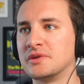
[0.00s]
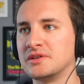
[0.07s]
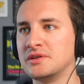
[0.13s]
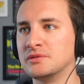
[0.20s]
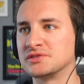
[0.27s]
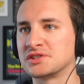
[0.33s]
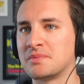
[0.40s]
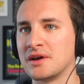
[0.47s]
you
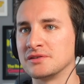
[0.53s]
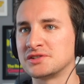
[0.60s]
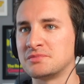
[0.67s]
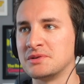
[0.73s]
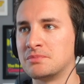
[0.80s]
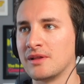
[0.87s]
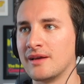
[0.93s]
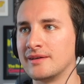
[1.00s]
were supposed to be
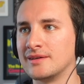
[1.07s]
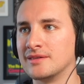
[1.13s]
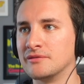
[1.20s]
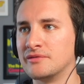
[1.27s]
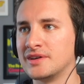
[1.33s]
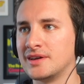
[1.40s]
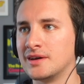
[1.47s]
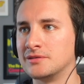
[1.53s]
playing in the
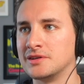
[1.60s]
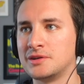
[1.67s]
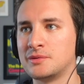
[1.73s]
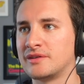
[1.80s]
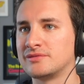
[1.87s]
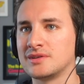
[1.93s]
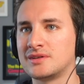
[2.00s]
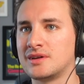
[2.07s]
video. Did you
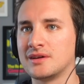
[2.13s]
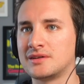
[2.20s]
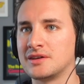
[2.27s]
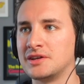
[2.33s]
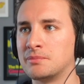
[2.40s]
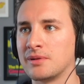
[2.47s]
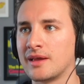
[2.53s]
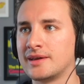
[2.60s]
have can
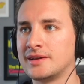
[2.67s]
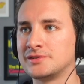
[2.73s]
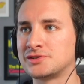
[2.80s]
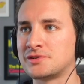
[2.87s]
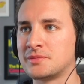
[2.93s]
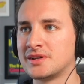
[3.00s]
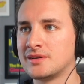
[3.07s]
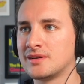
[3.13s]
you play an instrument?